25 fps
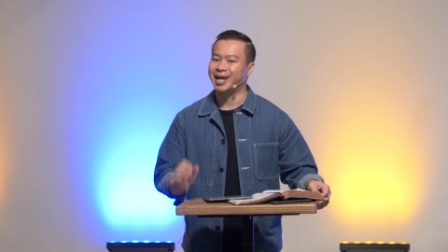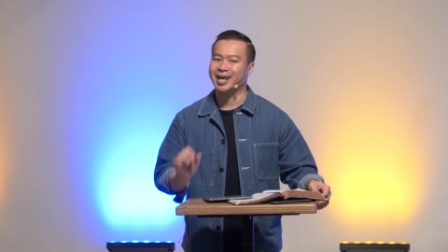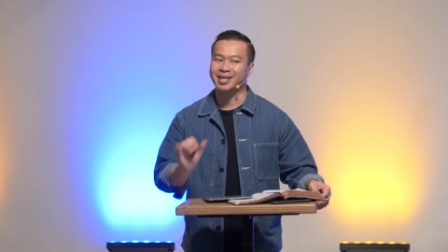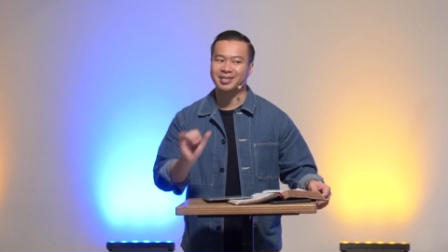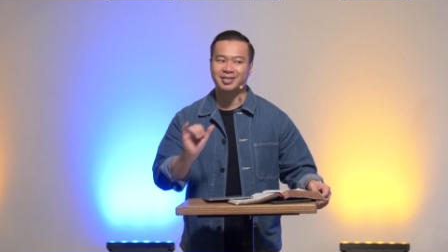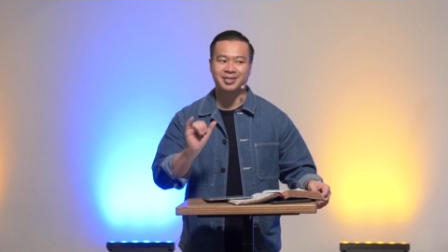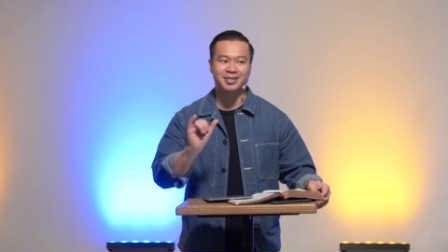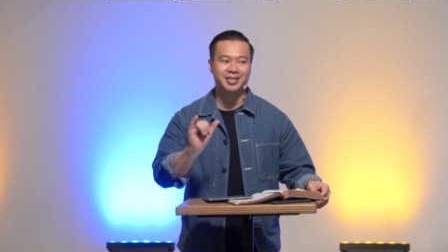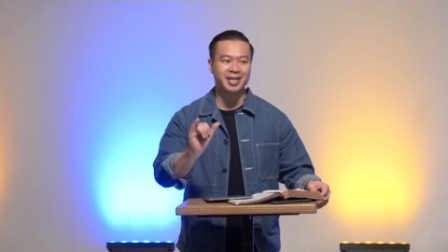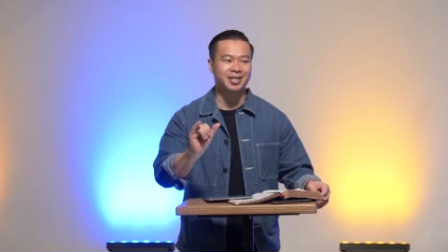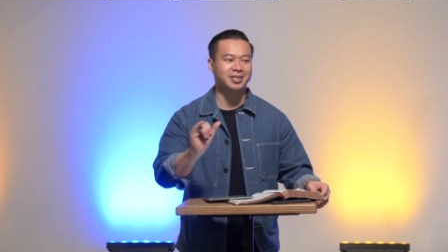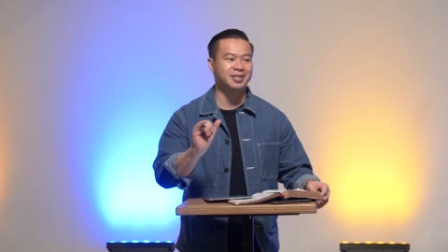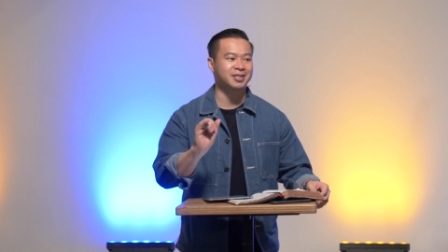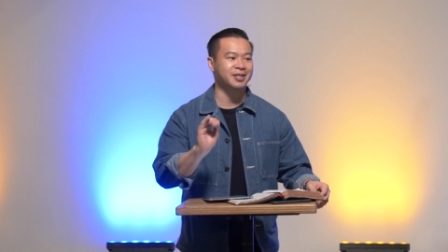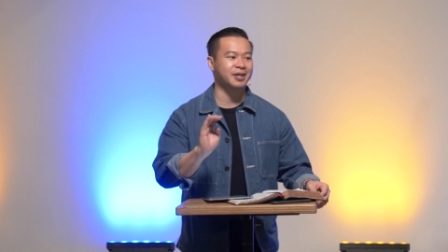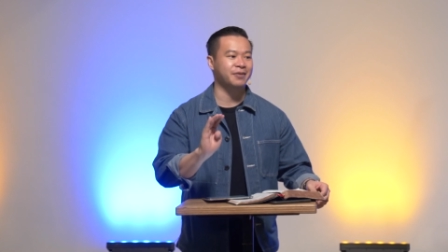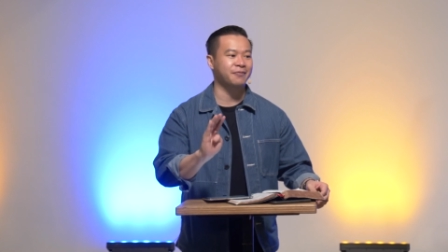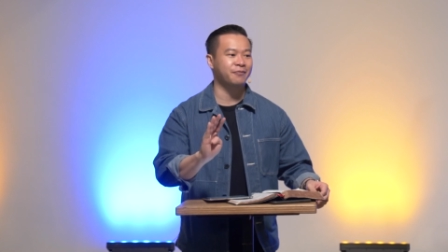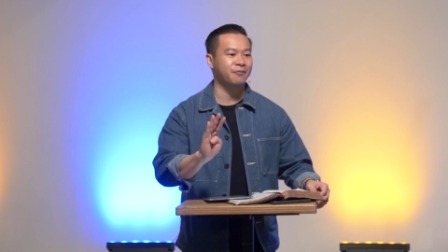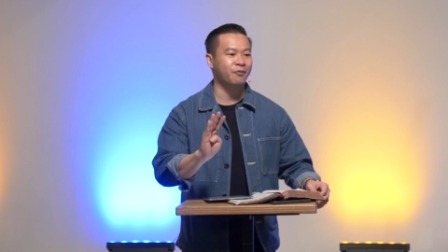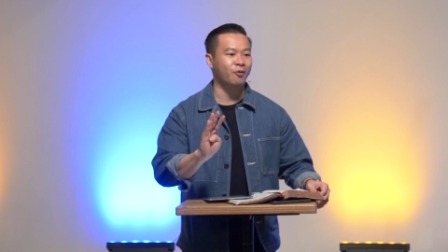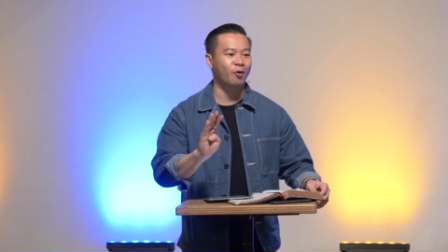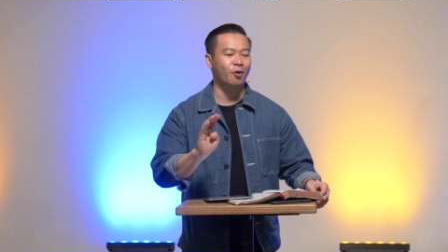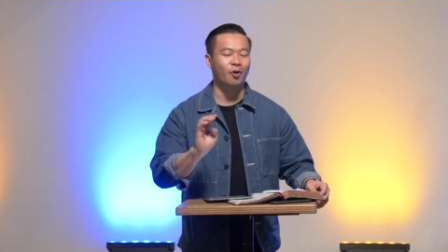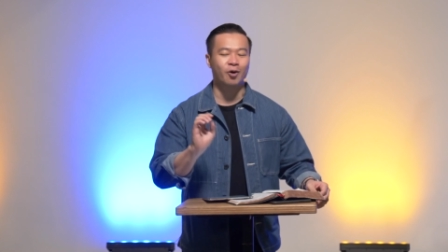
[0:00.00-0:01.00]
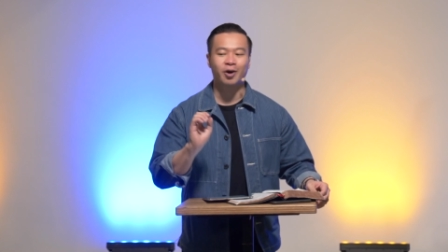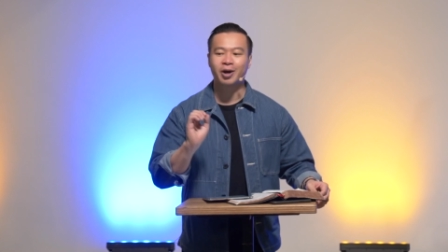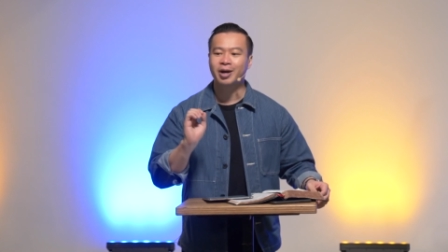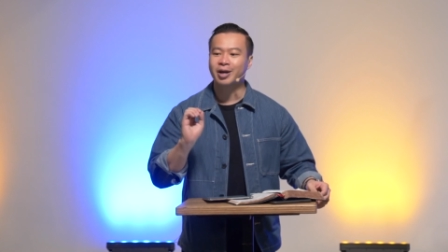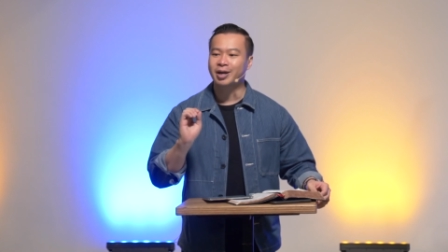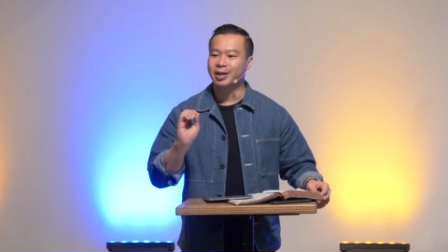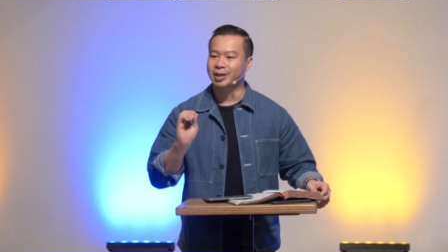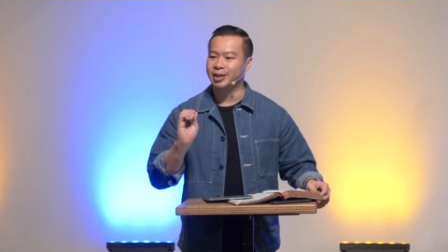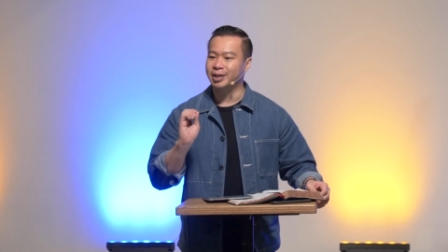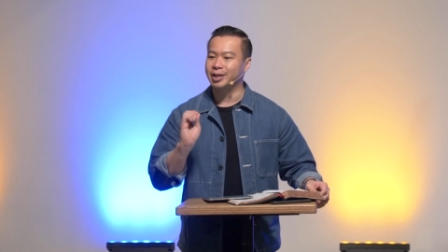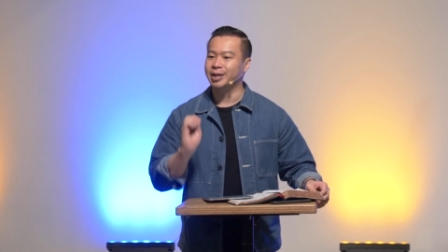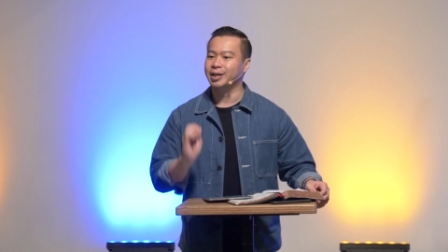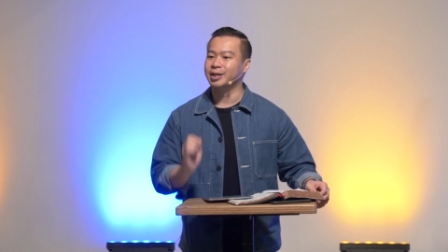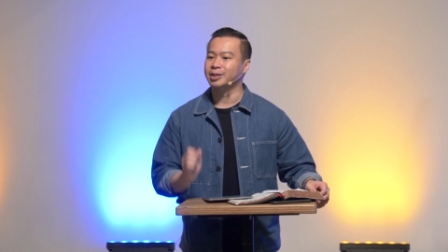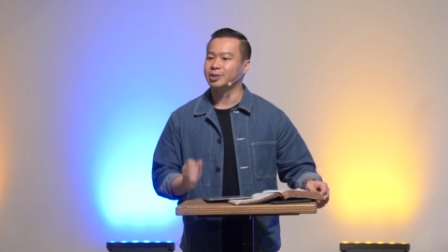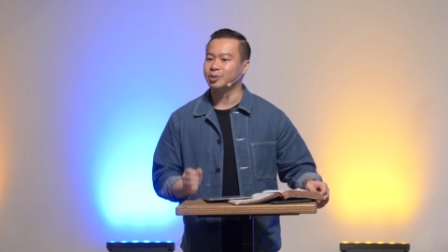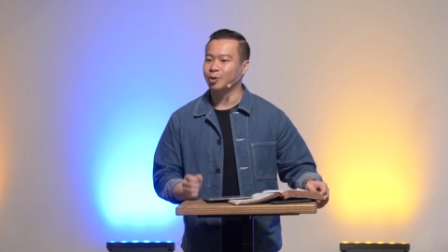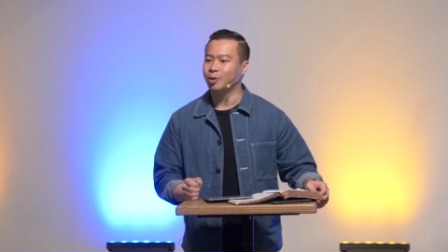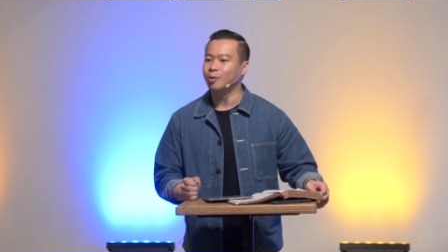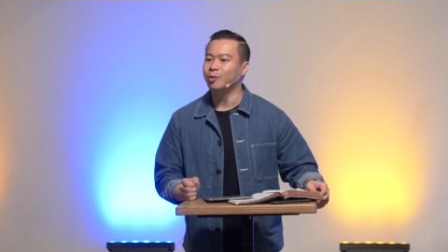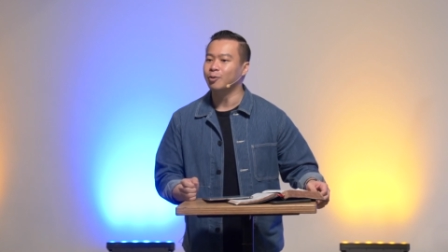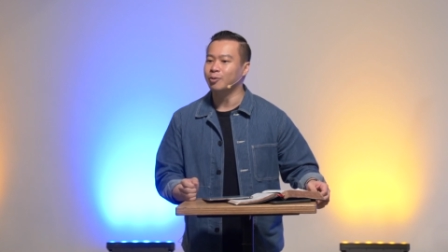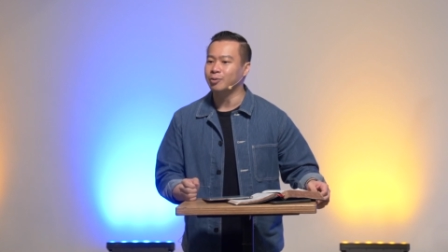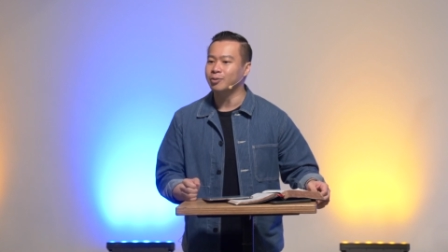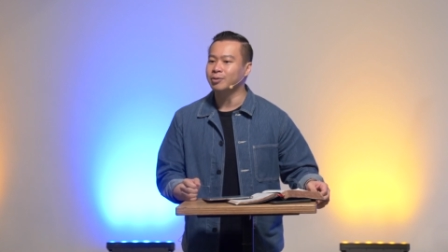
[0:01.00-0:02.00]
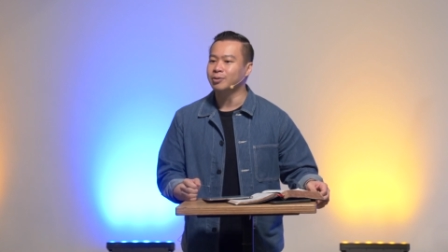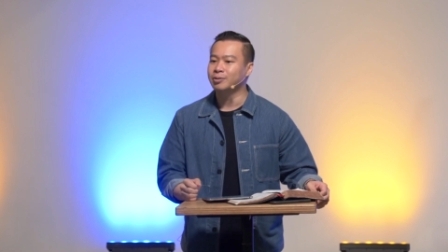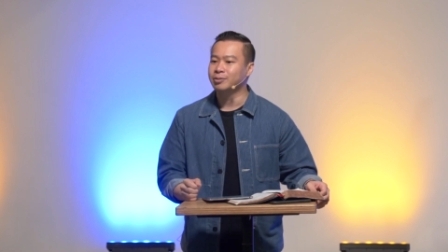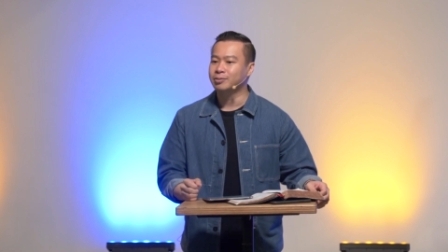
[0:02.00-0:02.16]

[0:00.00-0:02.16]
at 64 years old.